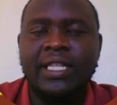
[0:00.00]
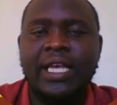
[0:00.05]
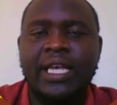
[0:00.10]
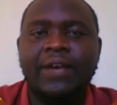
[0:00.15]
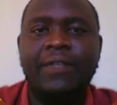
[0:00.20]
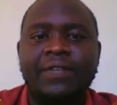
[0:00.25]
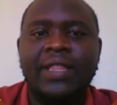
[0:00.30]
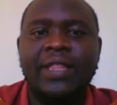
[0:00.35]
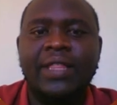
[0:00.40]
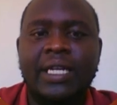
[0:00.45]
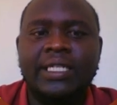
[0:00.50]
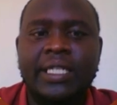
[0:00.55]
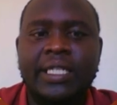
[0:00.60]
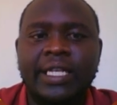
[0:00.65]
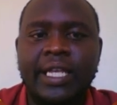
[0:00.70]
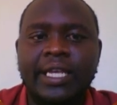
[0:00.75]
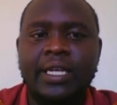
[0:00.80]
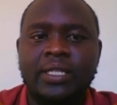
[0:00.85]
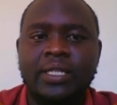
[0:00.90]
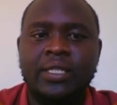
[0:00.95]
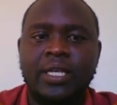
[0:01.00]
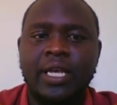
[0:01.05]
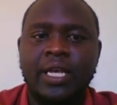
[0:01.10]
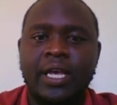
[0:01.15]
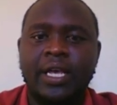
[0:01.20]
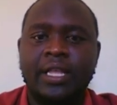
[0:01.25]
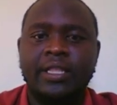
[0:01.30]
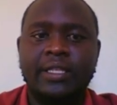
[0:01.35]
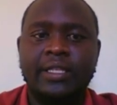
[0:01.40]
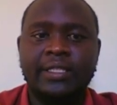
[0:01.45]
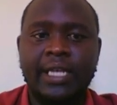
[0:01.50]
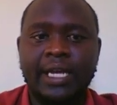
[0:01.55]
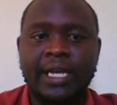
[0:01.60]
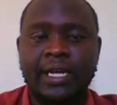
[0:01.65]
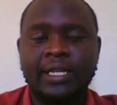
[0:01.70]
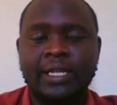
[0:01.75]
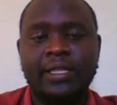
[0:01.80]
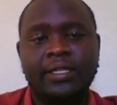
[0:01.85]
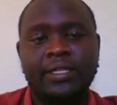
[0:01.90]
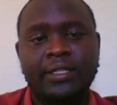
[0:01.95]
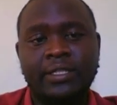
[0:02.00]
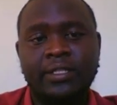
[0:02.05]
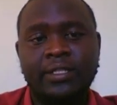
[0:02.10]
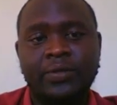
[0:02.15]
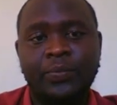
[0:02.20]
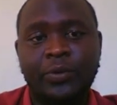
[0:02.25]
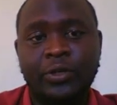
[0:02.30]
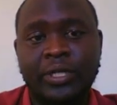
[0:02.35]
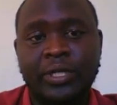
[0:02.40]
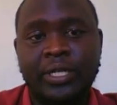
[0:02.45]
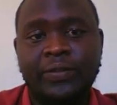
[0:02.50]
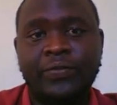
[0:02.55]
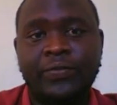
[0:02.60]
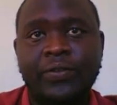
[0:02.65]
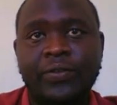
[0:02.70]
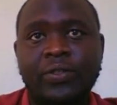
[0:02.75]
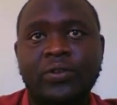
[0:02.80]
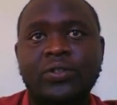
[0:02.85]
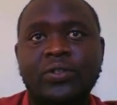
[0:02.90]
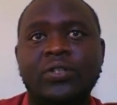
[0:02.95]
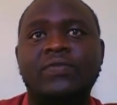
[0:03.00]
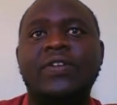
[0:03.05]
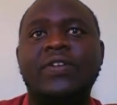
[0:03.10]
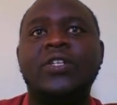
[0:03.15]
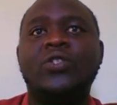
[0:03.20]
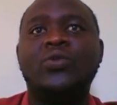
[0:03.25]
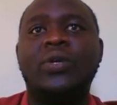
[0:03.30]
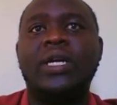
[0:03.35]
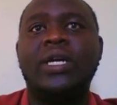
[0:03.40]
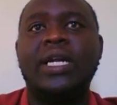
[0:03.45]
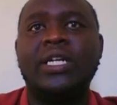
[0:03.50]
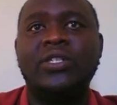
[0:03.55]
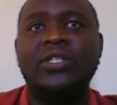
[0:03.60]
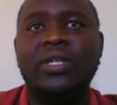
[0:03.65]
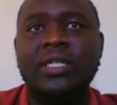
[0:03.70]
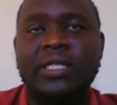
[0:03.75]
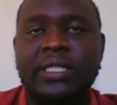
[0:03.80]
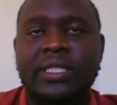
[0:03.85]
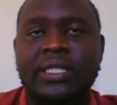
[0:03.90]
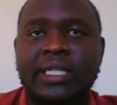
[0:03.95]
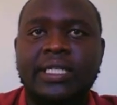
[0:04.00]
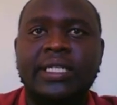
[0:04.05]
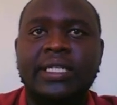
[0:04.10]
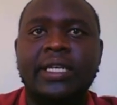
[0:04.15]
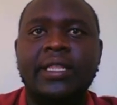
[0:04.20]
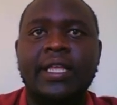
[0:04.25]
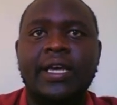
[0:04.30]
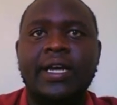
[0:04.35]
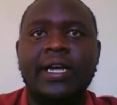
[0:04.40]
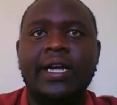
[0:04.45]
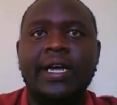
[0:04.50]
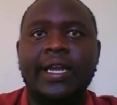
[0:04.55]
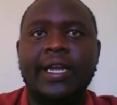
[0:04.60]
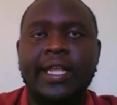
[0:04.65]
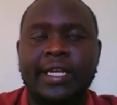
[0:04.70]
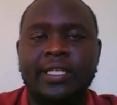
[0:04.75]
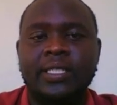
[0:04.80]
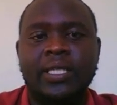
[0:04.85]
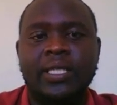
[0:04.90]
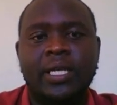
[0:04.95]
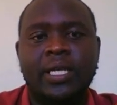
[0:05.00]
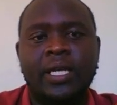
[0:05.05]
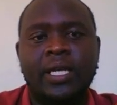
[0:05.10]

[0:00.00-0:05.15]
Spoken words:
have 30 years. This is important for those of us who are actually starting their careers.